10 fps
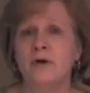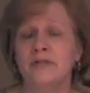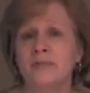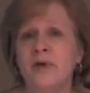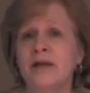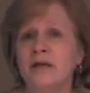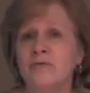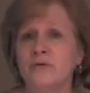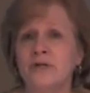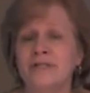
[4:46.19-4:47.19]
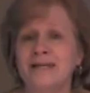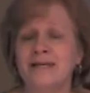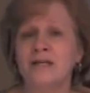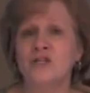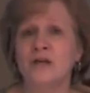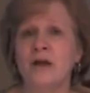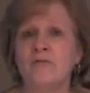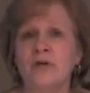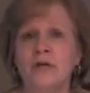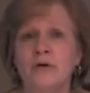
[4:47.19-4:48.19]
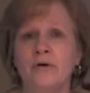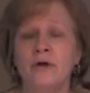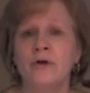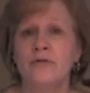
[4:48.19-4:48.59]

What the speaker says: a spending freeze each and every year.